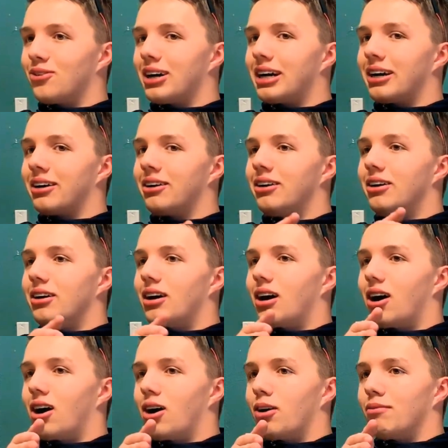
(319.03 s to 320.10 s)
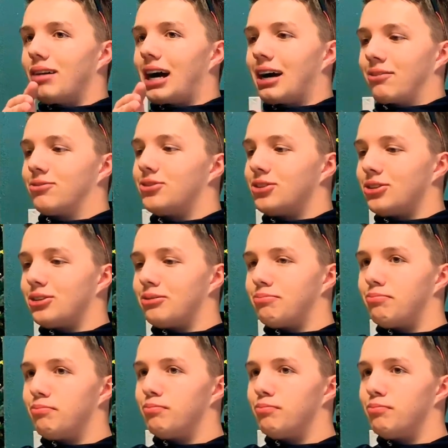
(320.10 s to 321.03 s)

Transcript: where after